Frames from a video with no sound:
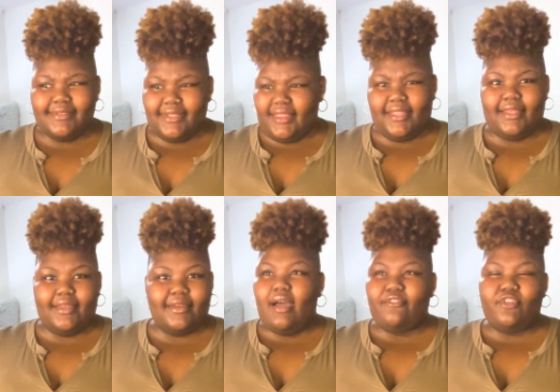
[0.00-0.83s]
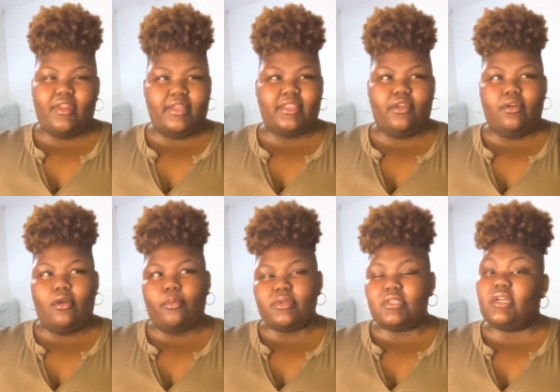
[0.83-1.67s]
thing. I feel like they're
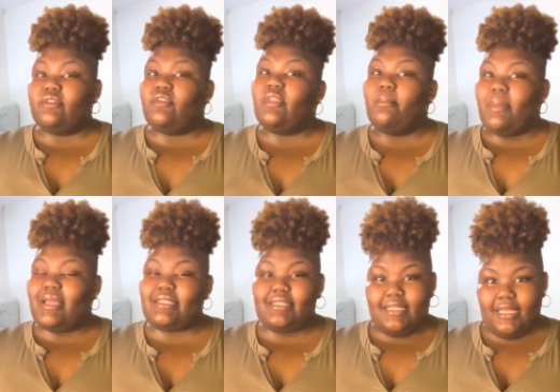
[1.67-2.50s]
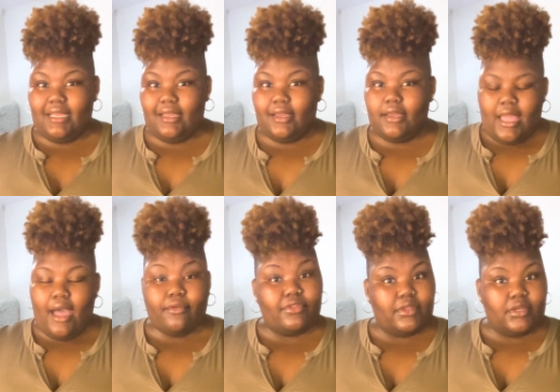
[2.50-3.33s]
always looking for the best thing
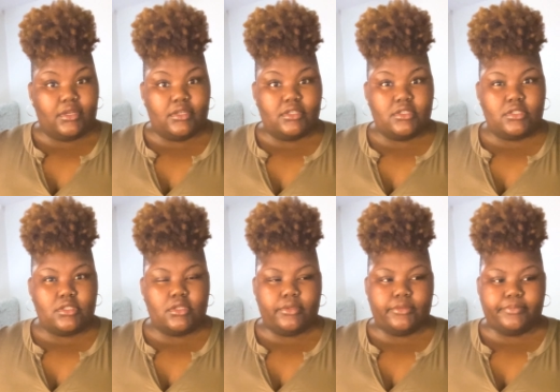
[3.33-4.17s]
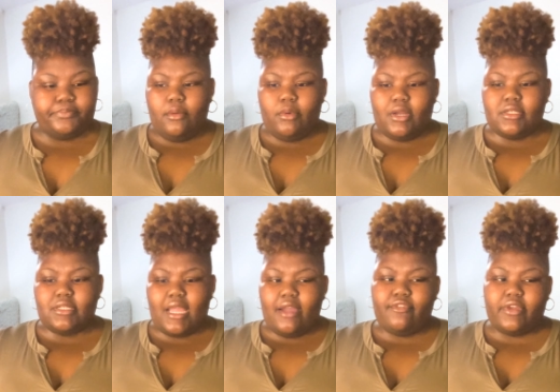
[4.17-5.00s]
out there. So whereas
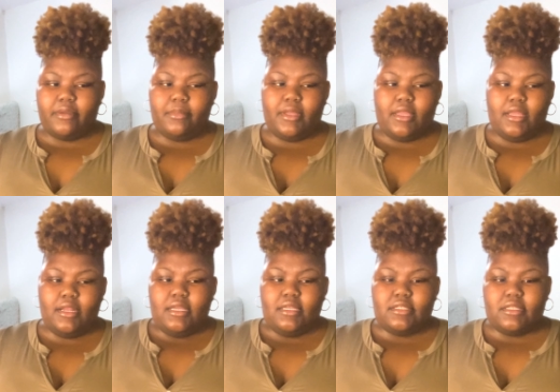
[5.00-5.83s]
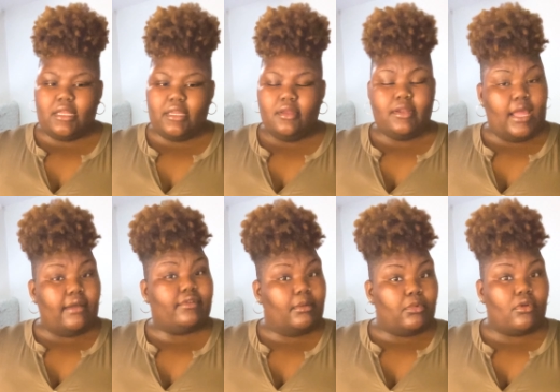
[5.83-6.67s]
African men, it's like, now I've
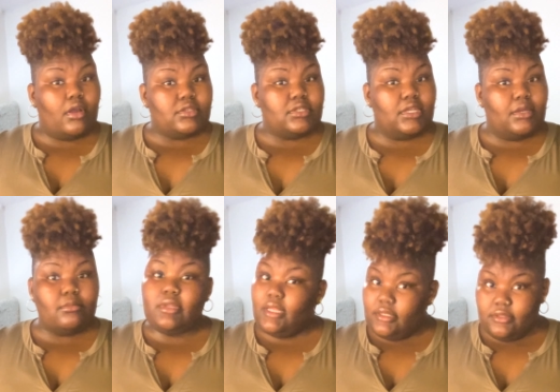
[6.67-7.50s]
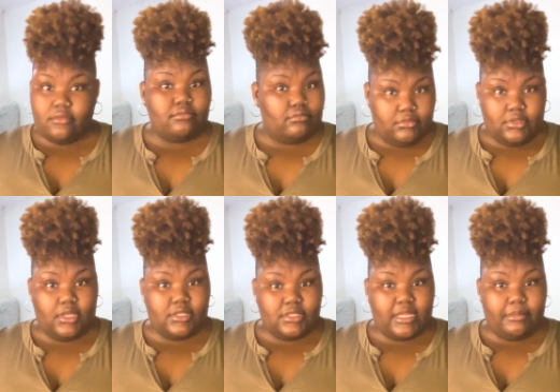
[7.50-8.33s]
come across some that
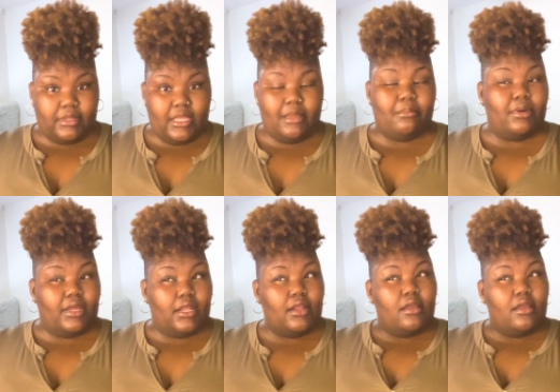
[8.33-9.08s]
does the same thing, but